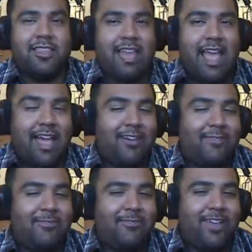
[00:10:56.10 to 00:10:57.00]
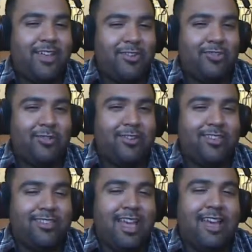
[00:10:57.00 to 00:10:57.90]
have injury
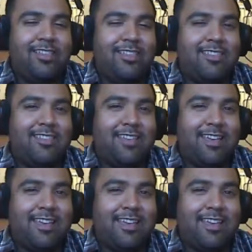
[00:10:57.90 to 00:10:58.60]
status? Like,